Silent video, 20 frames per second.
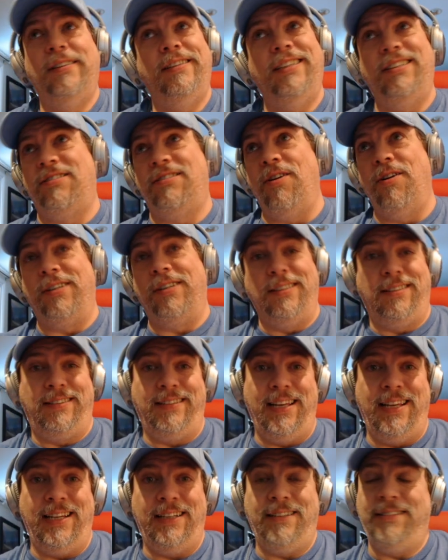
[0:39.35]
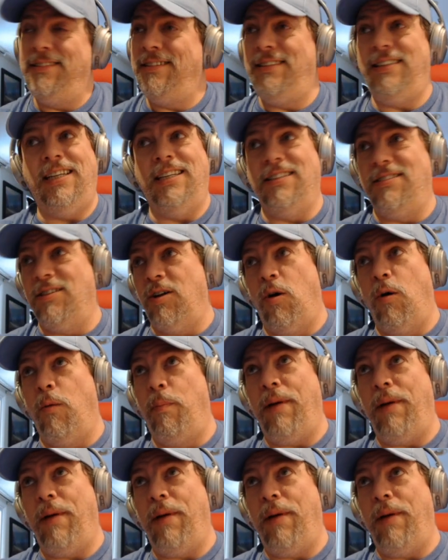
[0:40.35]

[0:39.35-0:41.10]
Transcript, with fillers: This girl can sing. She is the whole